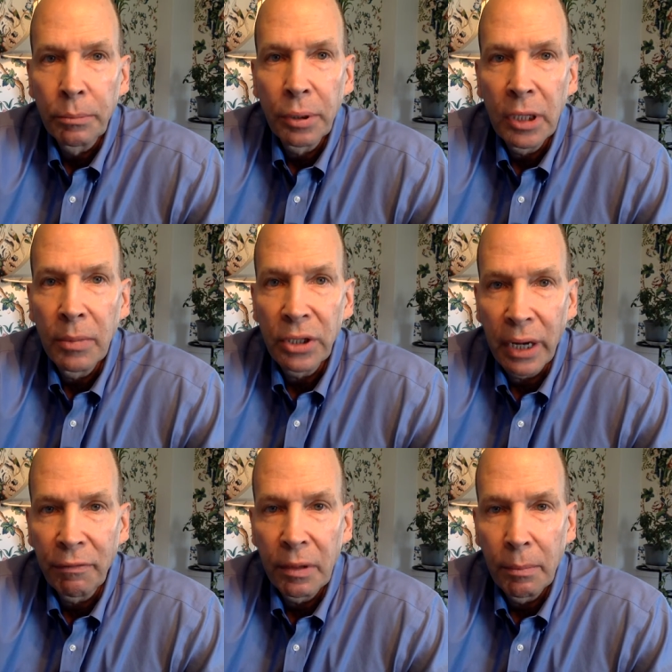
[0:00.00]
pretty much
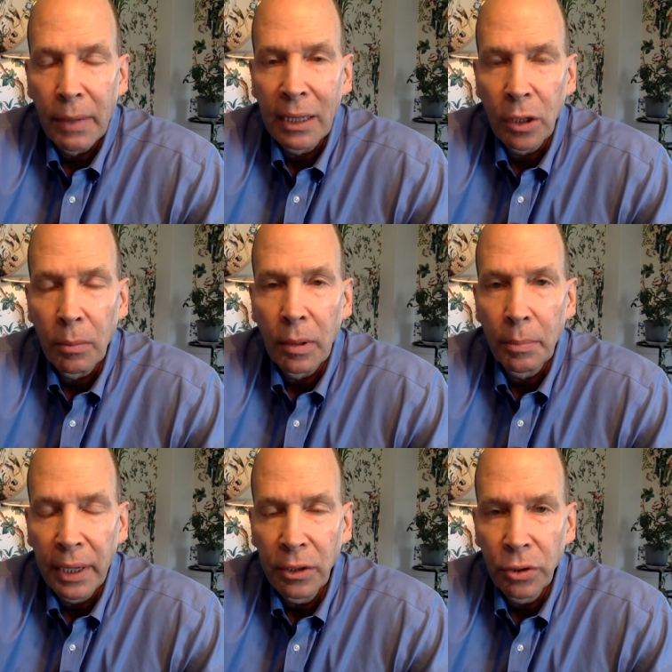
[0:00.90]
every myeloma
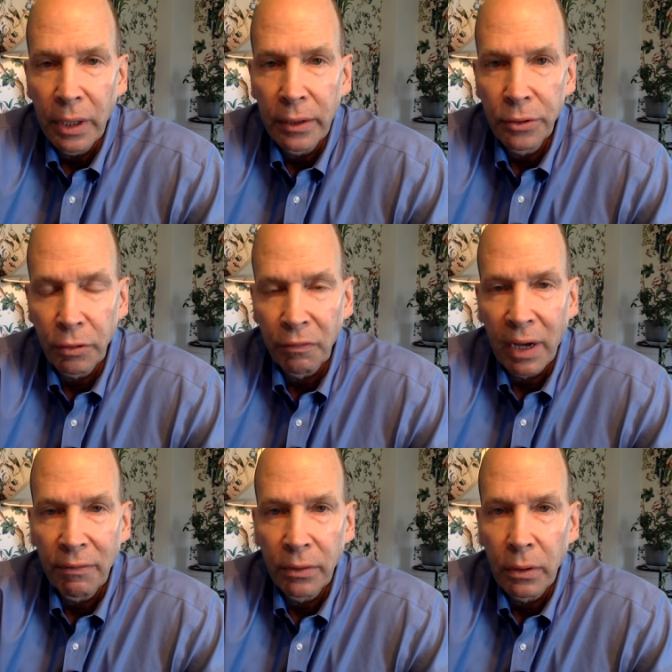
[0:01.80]
patient and
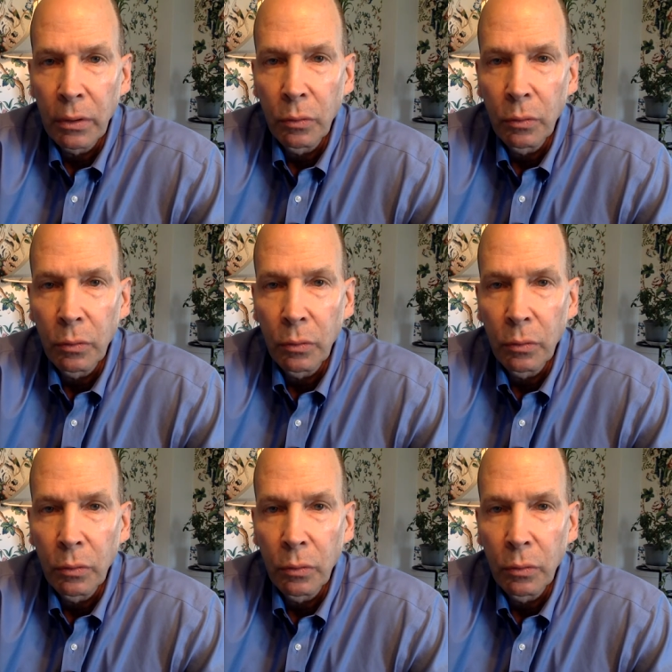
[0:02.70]
survivor